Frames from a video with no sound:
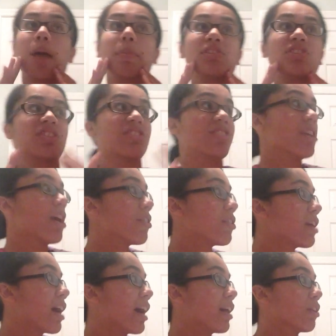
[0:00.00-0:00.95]
How much has the
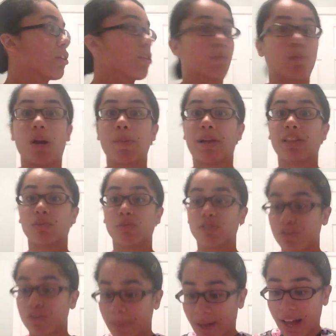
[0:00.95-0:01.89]
other guy learned? What about the
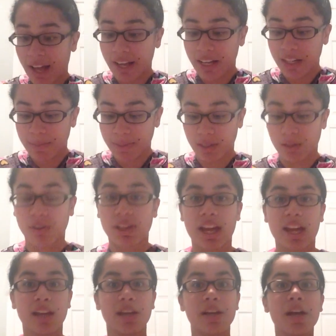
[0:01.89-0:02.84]
ones behind me,
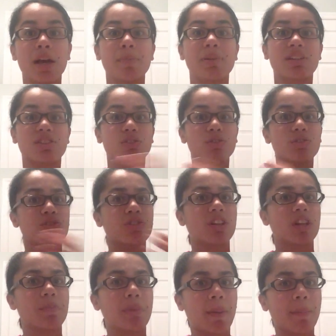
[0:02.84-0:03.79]
okay? Because they're all
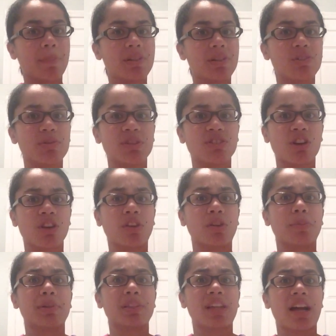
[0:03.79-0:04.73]
starting to bump into each
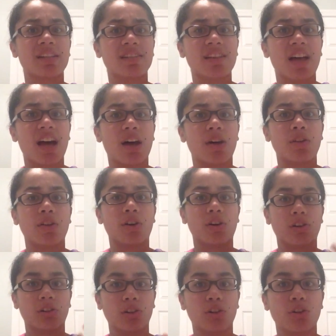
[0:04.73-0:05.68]
other, but that's how
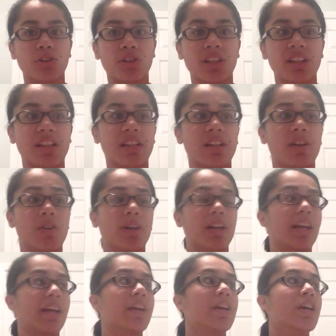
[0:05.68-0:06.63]
they're learning,
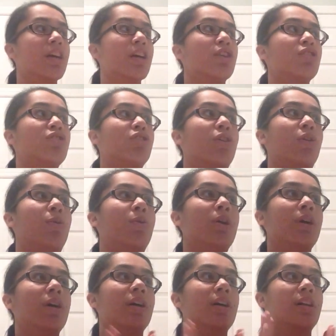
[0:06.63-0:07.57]
okay?
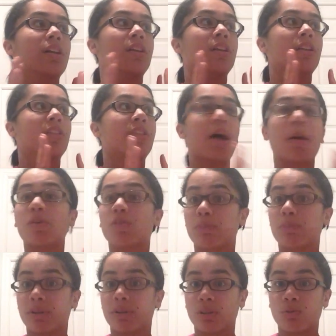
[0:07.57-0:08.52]
So that
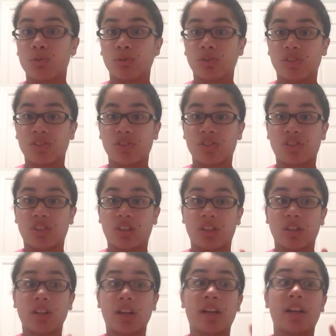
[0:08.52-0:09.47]
was pretty cool to
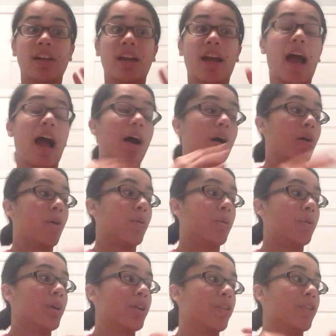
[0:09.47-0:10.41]
see, and
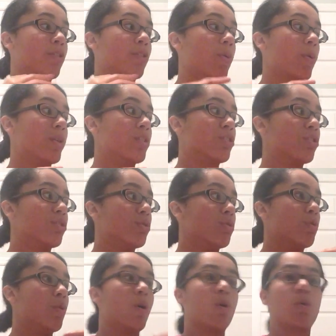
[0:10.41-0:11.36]
how they're going
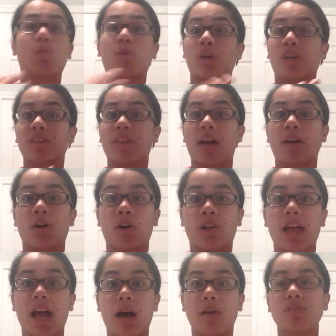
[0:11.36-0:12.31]
to work that
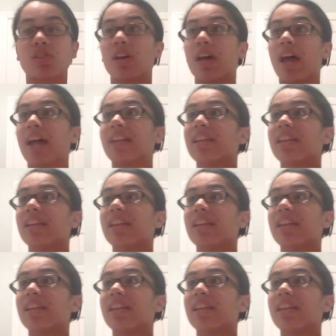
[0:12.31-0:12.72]
all out.